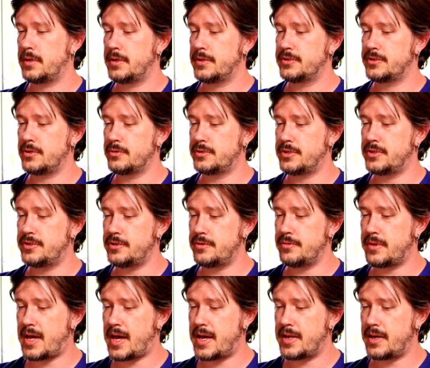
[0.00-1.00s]
So to do
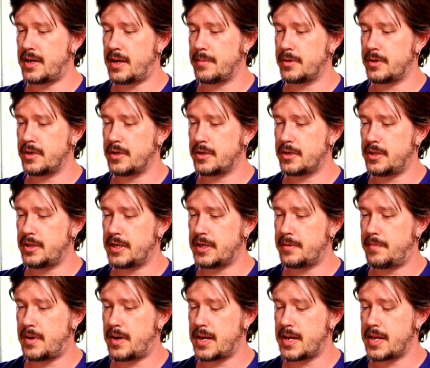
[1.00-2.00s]
that, I'm going to click
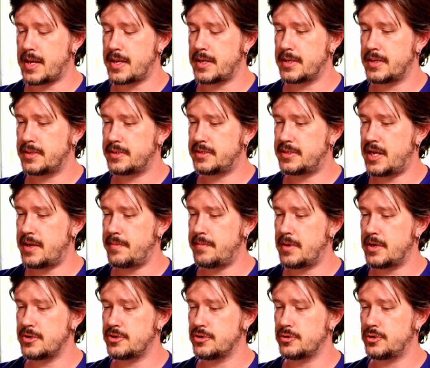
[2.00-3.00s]
my tape
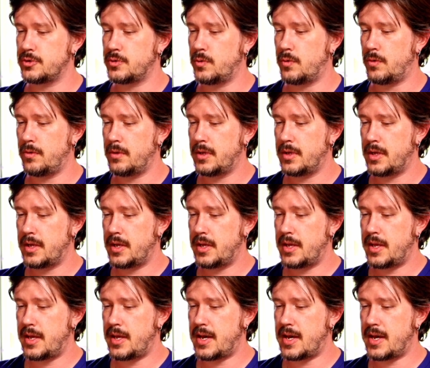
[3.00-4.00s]
measure tool
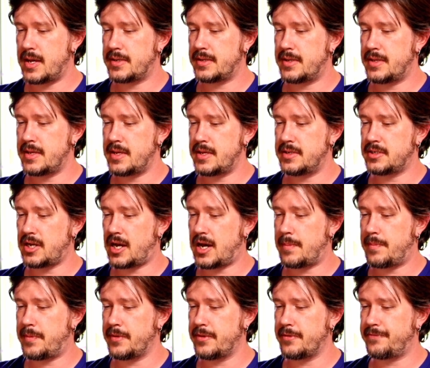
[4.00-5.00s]
at the
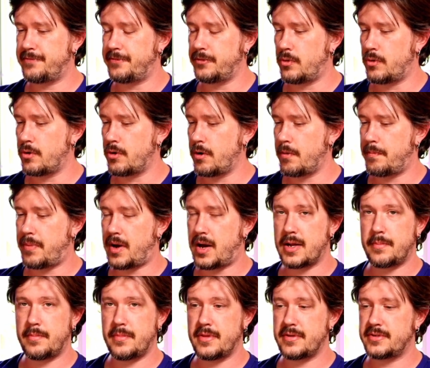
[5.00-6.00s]
top of the floor,
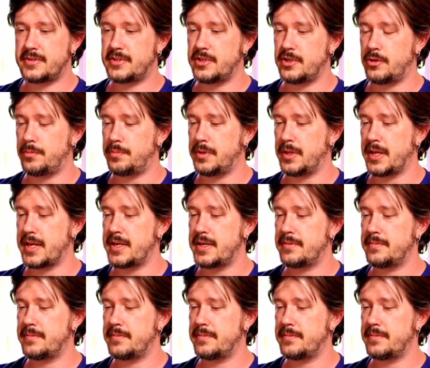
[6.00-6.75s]
bottom of the sill plate,